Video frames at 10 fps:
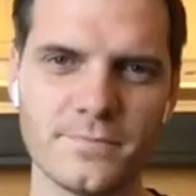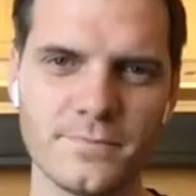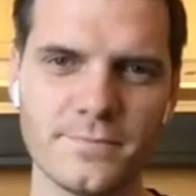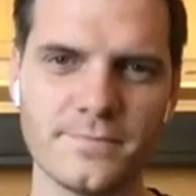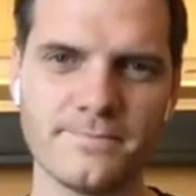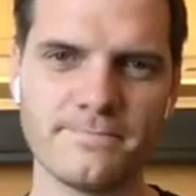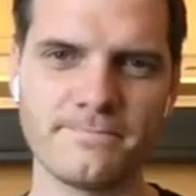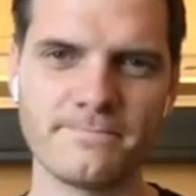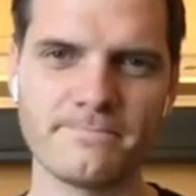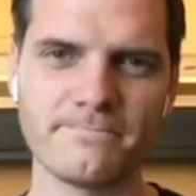
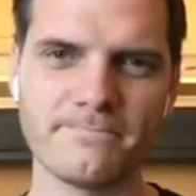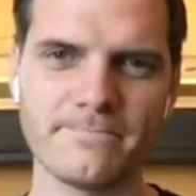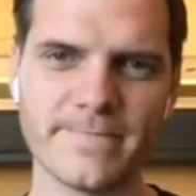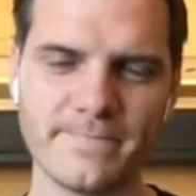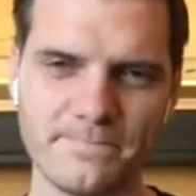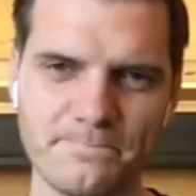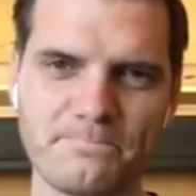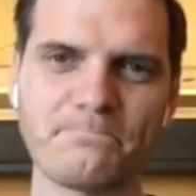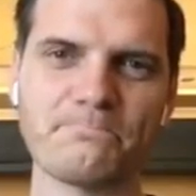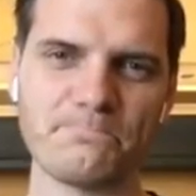
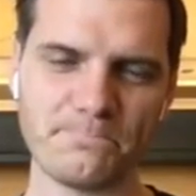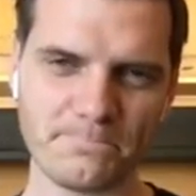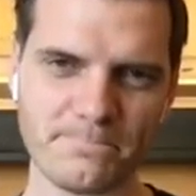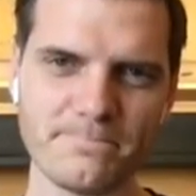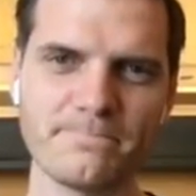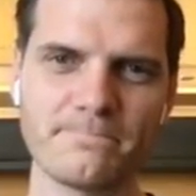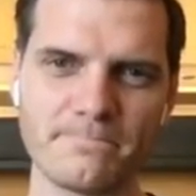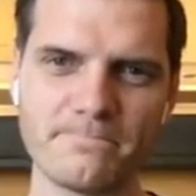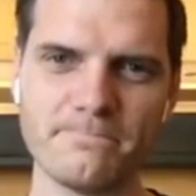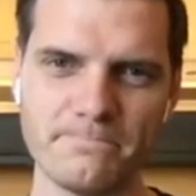
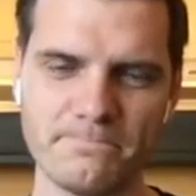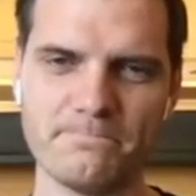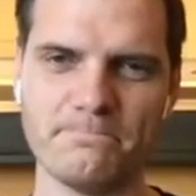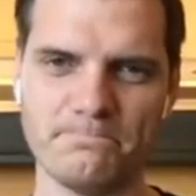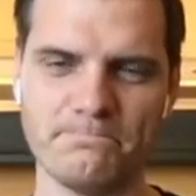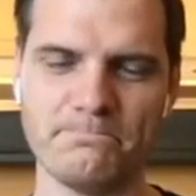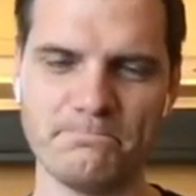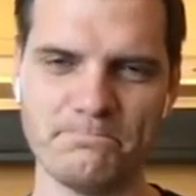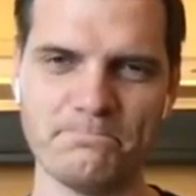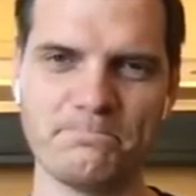
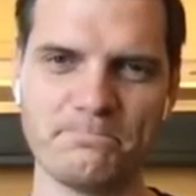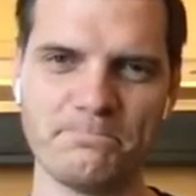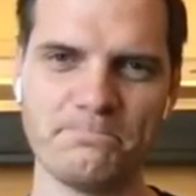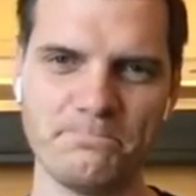(not speaking)